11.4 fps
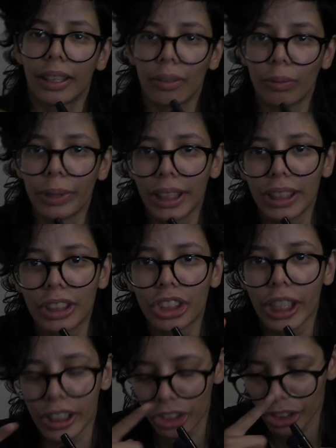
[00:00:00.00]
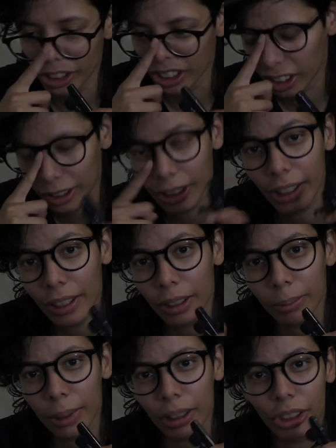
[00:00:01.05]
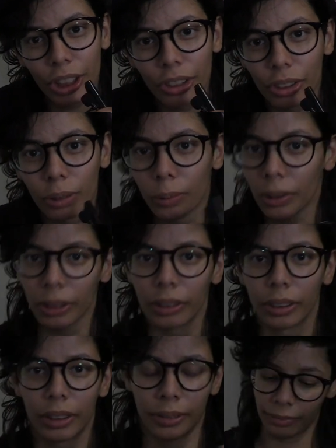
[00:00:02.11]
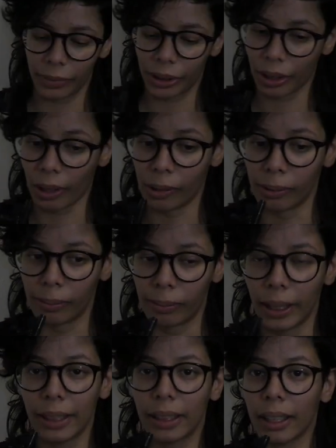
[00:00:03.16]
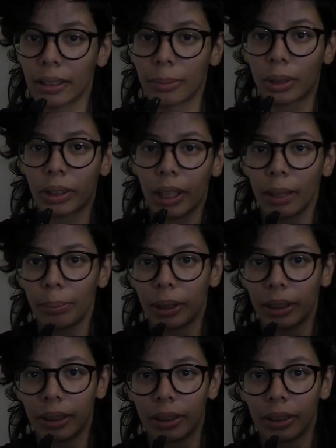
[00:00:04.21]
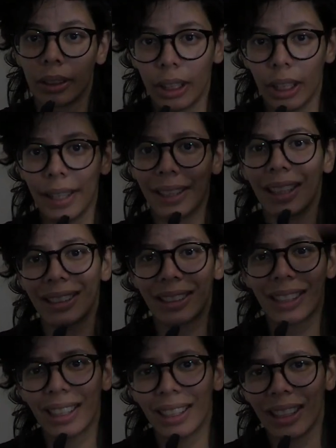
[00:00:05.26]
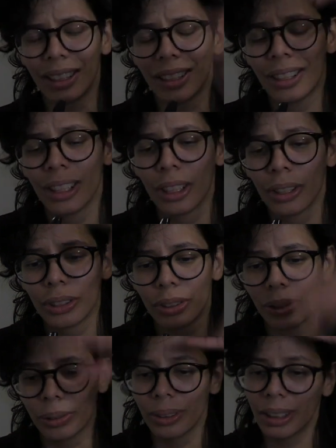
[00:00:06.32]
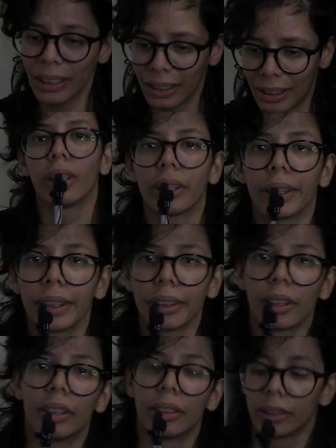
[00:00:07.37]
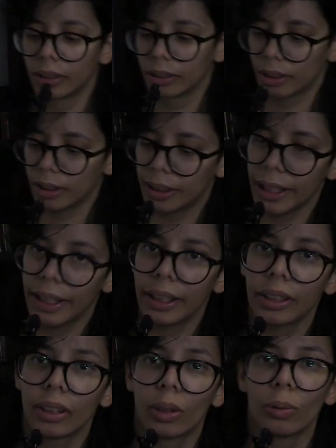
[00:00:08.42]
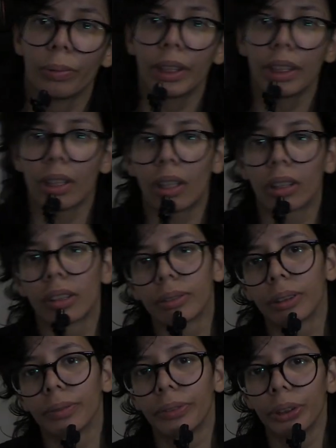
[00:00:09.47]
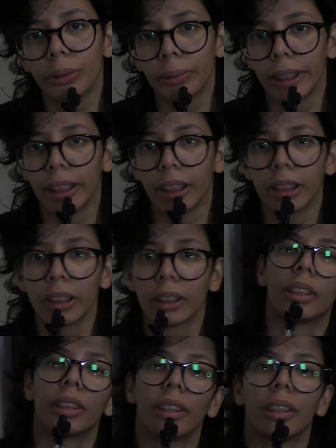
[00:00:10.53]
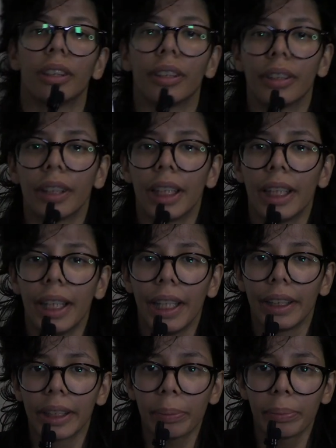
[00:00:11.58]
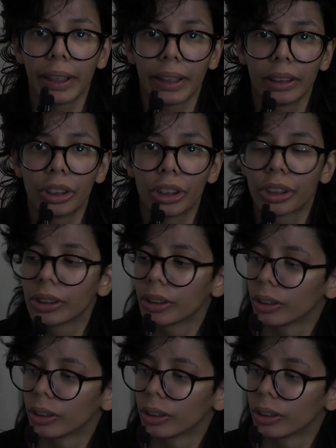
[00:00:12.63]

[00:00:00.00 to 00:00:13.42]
We need to change this. Together, we can change the world. So hit that subscribe button and let's get into this. All right, y'all. Today, we are reviewing Elliot PAGEBOY.